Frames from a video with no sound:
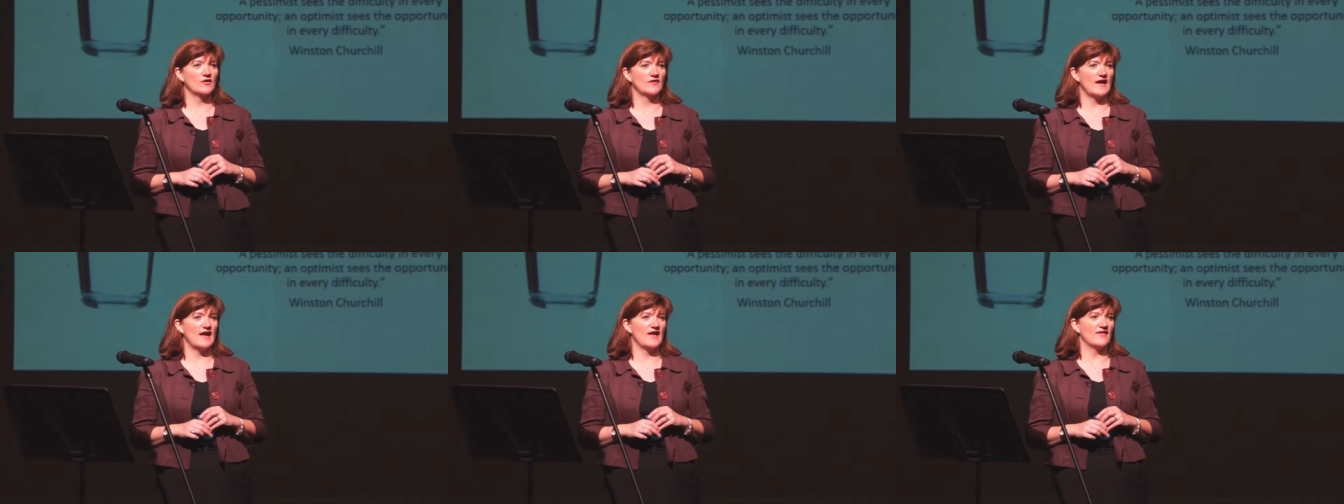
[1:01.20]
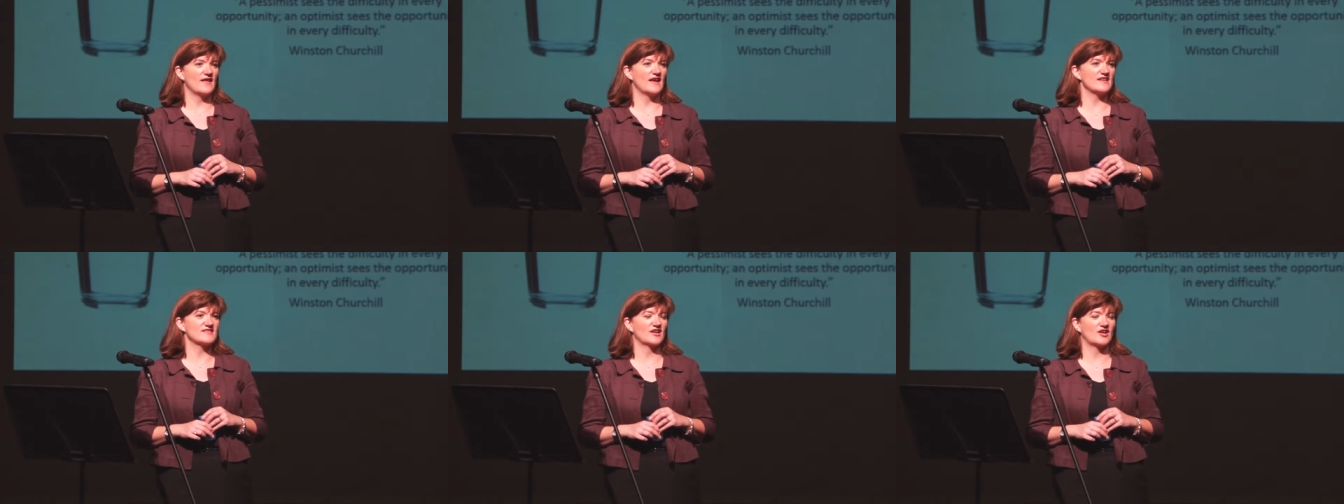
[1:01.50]
at
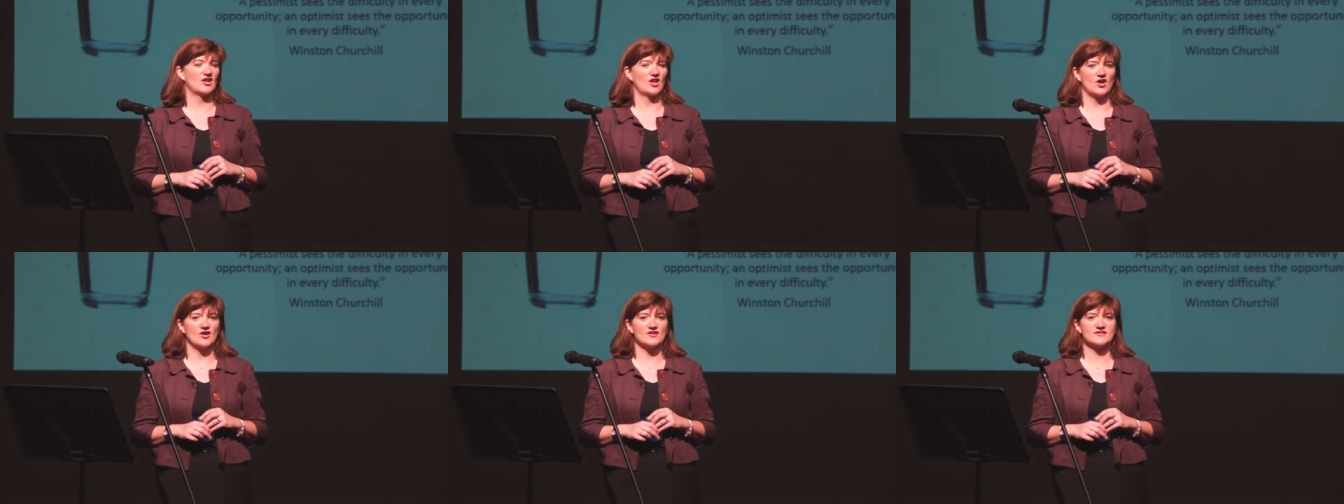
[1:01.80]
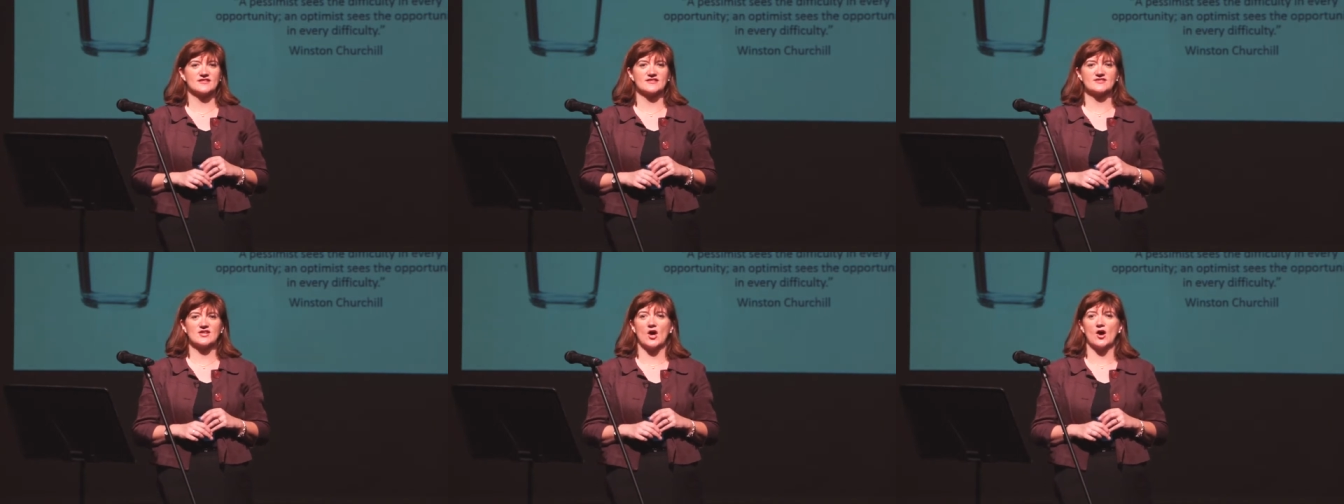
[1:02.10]
that, that's a
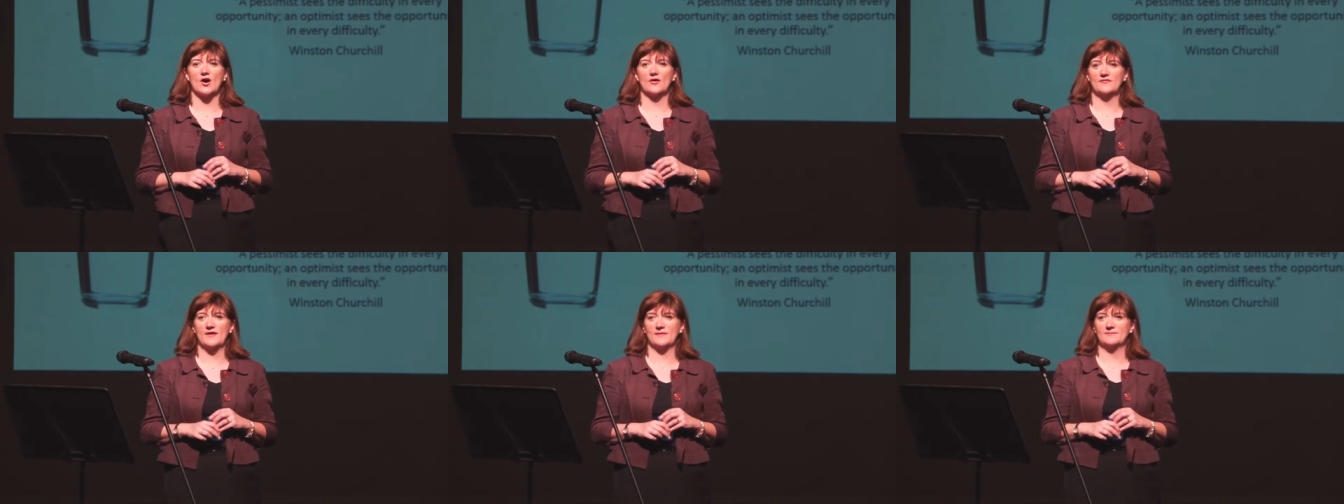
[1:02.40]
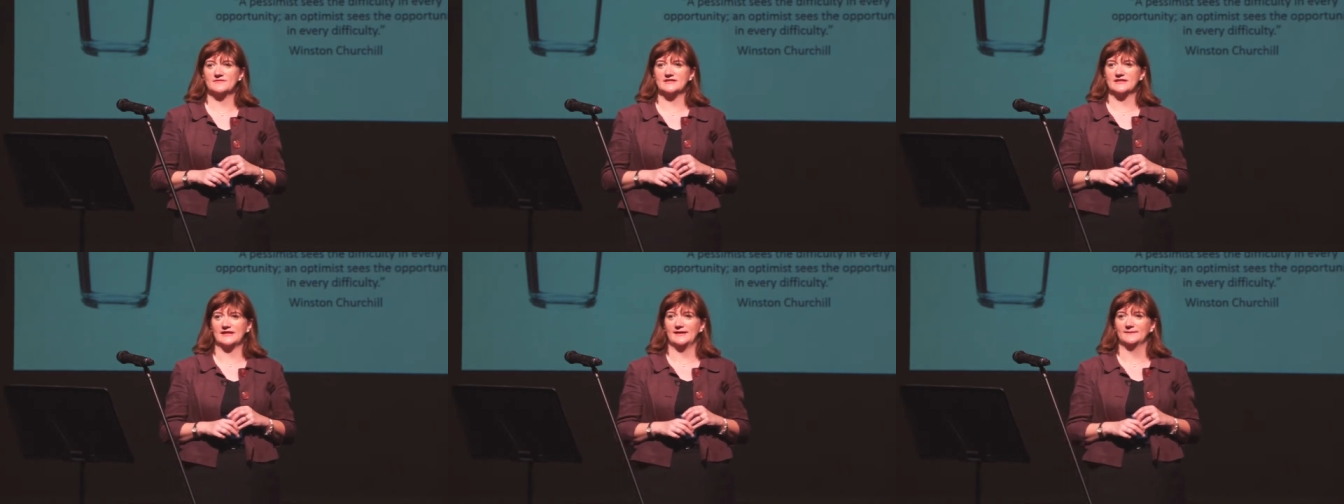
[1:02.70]
glass that's half
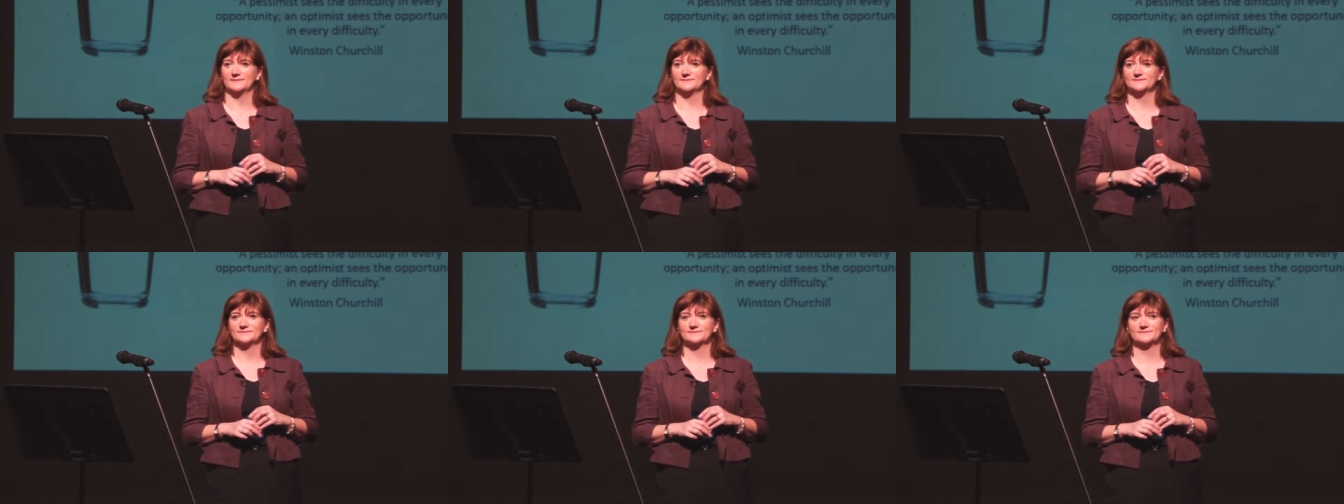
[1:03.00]
empty?